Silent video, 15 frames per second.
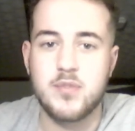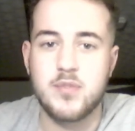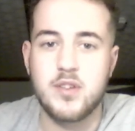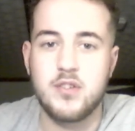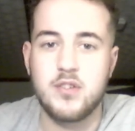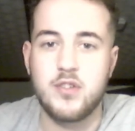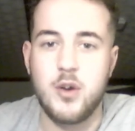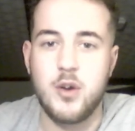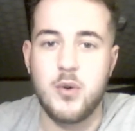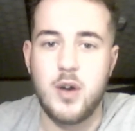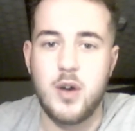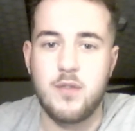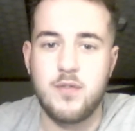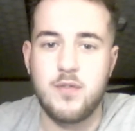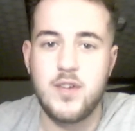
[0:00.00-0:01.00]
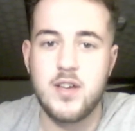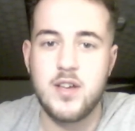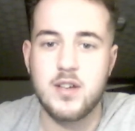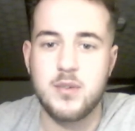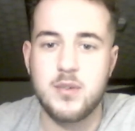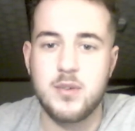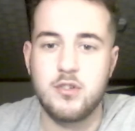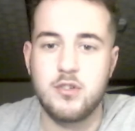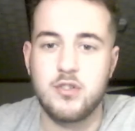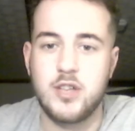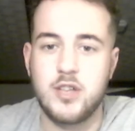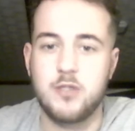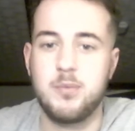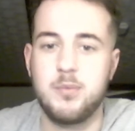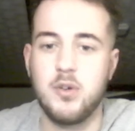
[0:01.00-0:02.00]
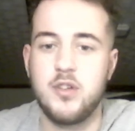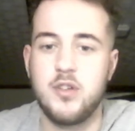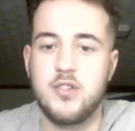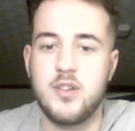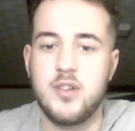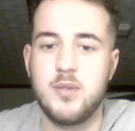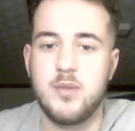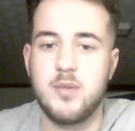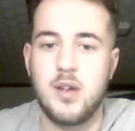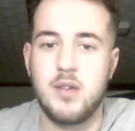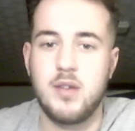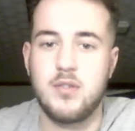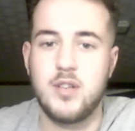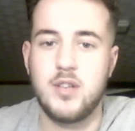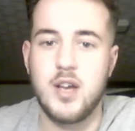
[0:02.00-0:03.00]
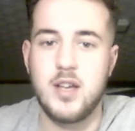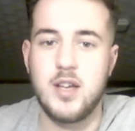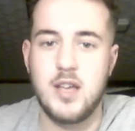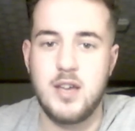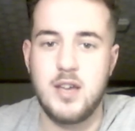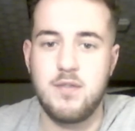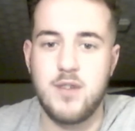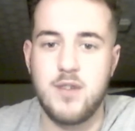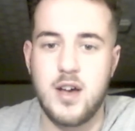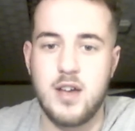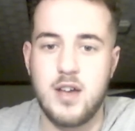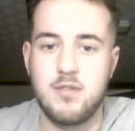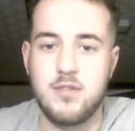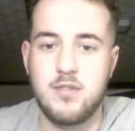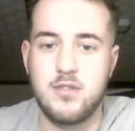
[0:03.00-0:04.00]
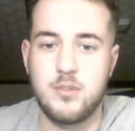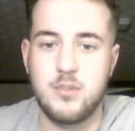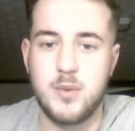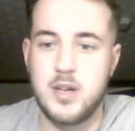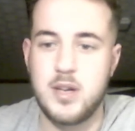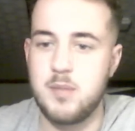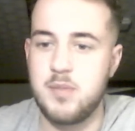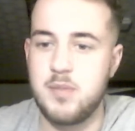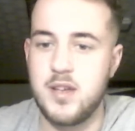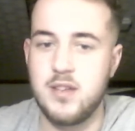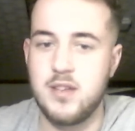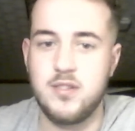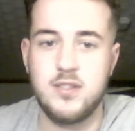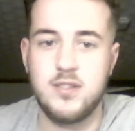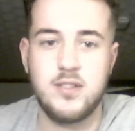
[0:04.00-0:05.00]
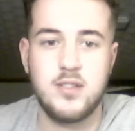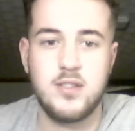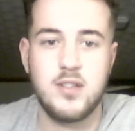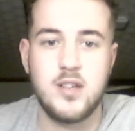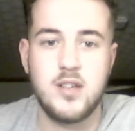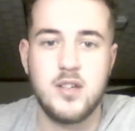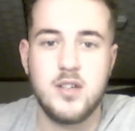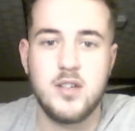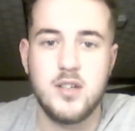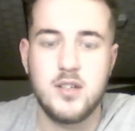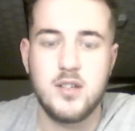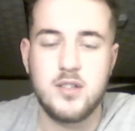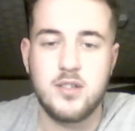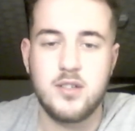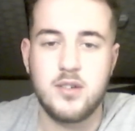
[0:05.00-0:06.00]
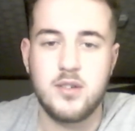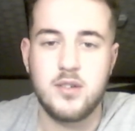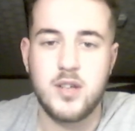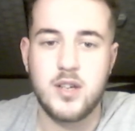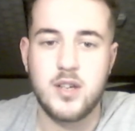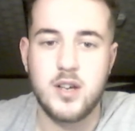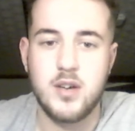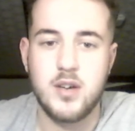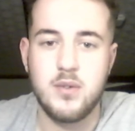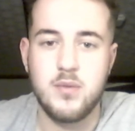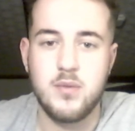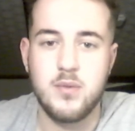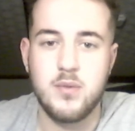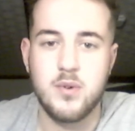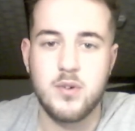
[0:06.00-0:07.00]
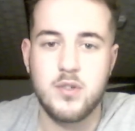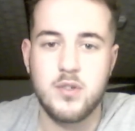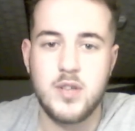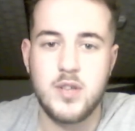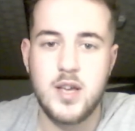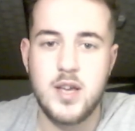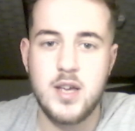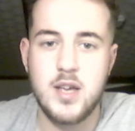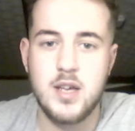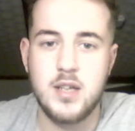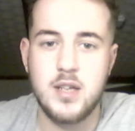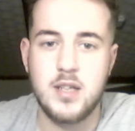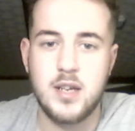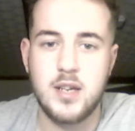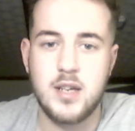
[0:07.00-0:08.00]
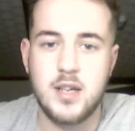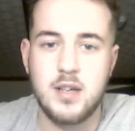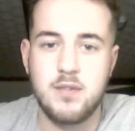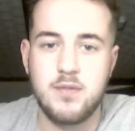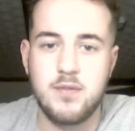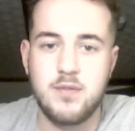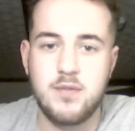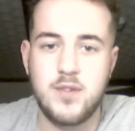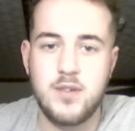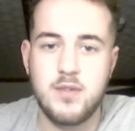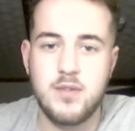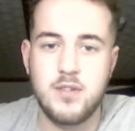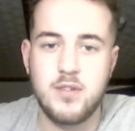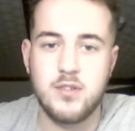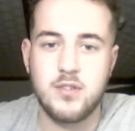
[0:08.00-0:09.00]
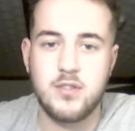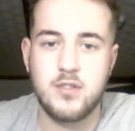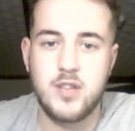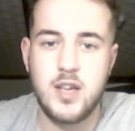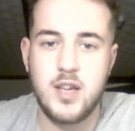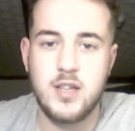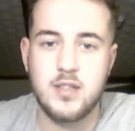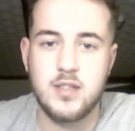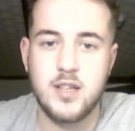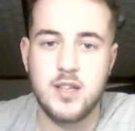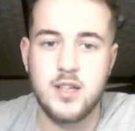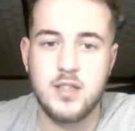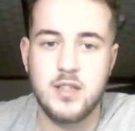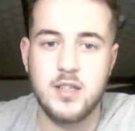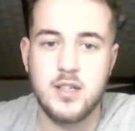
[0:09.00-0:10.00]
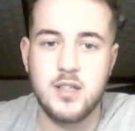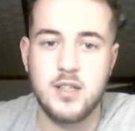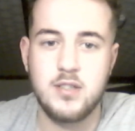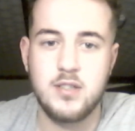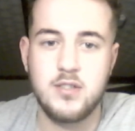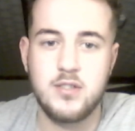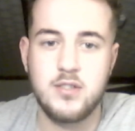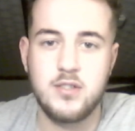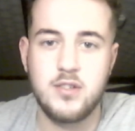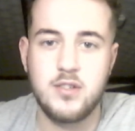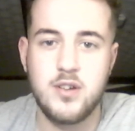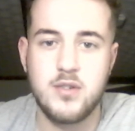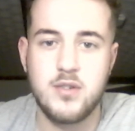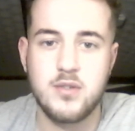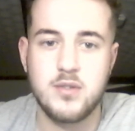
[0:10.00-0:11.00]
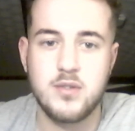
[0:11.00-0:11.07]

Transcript: So I think we just exploit it with knight e5 to win the piece. So they go rook there, and then I think we just take that like so.